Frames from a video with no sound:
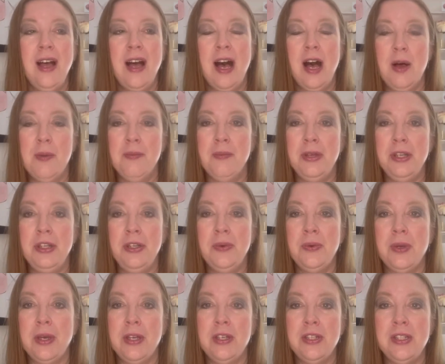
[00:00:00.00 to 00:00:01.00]
But
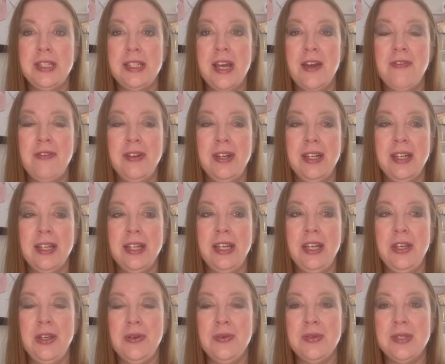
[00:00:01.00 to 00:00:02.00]
you can definitely
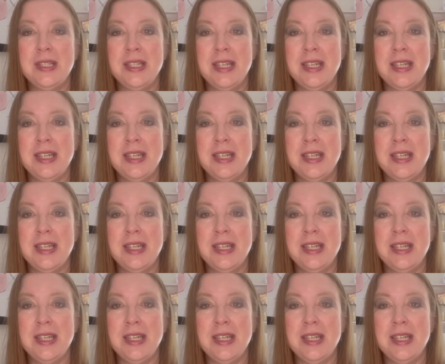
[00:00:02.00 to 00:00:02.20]
use